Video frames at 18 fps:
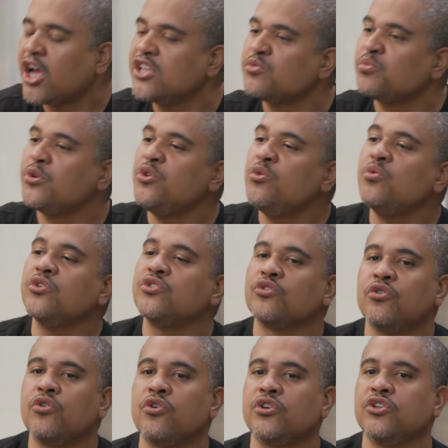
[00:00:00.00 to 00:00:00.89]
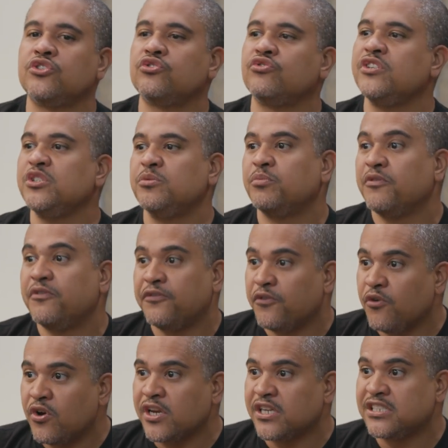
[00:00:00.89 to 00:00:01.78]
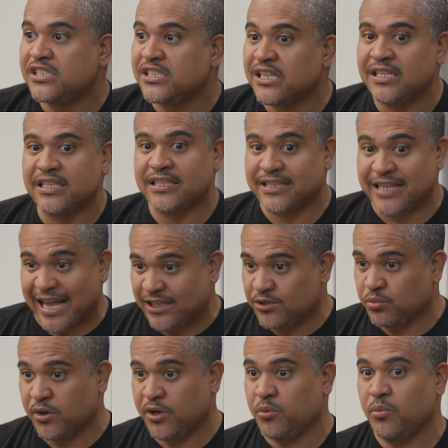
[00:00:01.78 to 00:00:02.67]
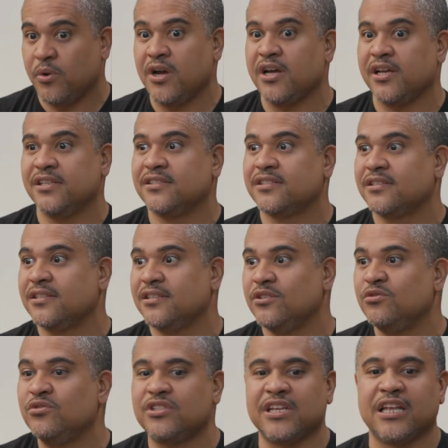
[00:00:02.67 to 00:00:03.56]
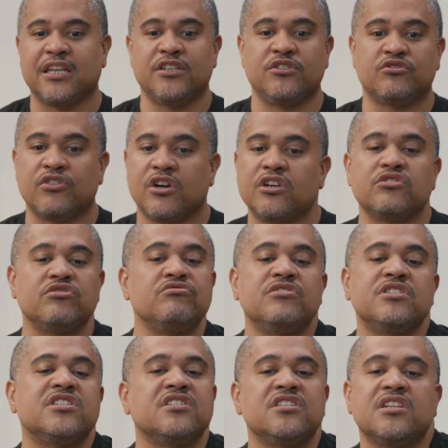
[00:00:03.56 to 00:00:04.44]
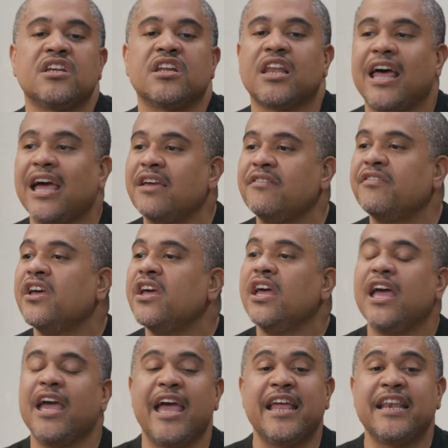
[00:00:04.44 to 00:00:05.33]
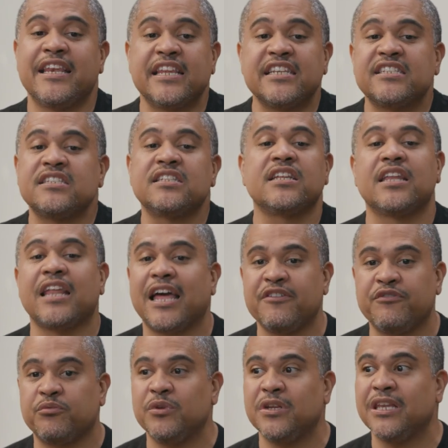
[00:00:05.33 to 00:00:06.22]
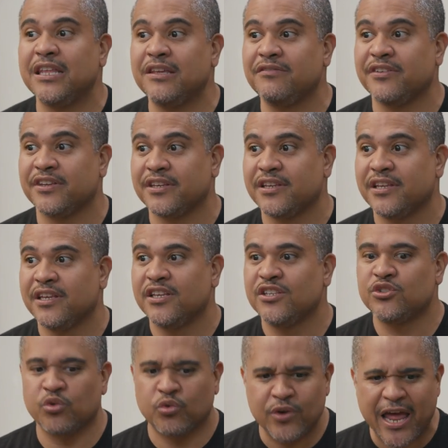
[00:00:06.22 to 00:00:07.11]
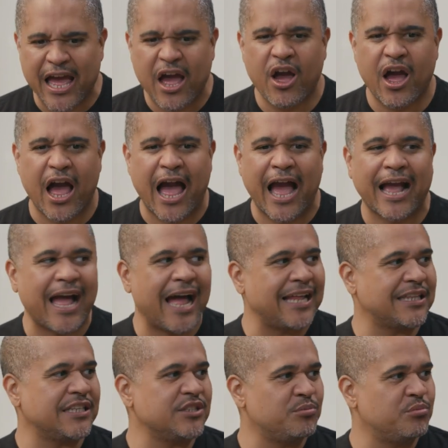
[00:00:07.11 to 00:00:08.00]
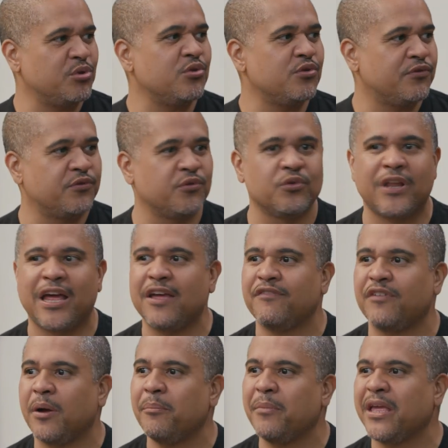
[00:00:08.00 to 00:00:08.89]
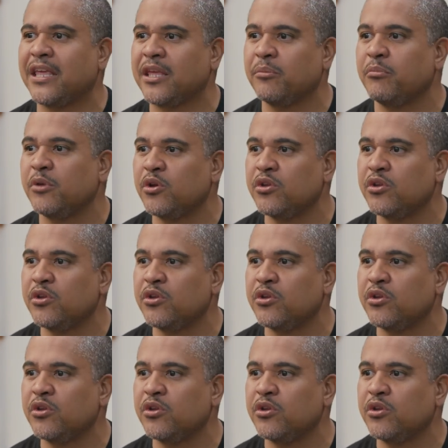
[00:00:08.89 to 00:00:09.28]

Because when you was on the streets before this shit, that's what it was. You selling drugs, you risking your life, and this is the life we live in. So now I got this beautiful life, I'm making